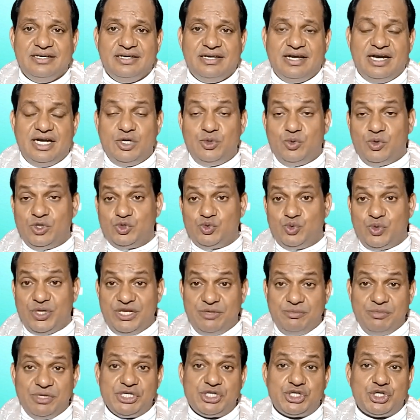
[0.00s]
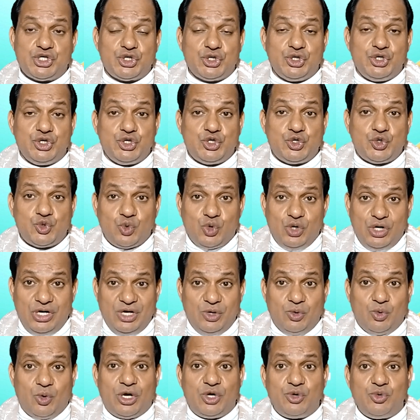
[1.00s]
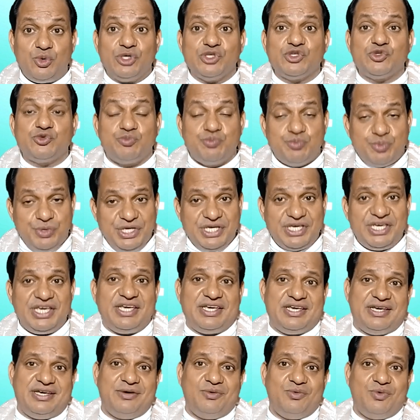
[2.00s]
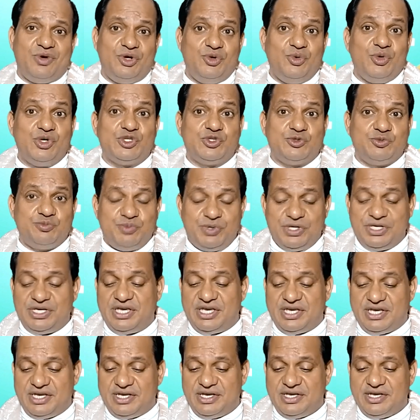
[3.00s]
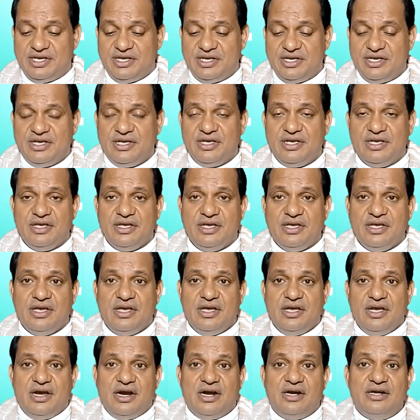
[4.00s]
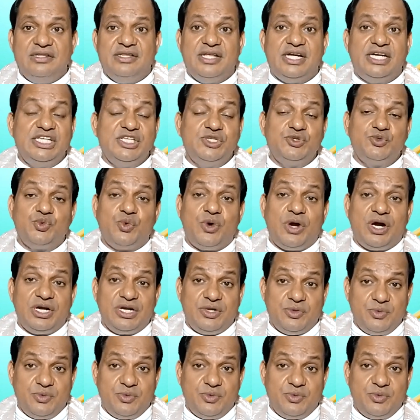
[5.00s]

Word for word: and he was very much uh, sure what he was speaking. What he was speaking and that is what